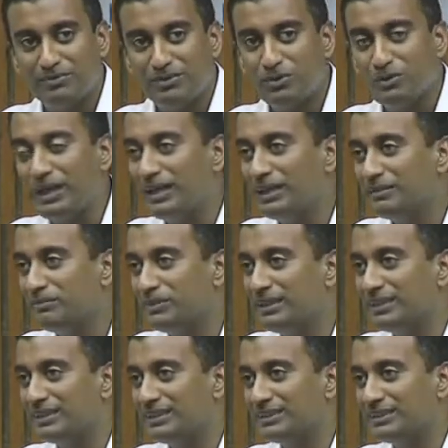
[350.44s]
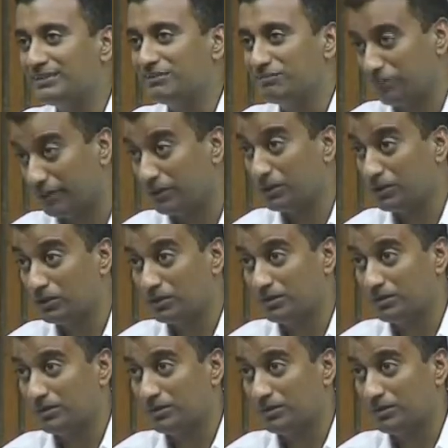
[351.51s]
to aid me is a very good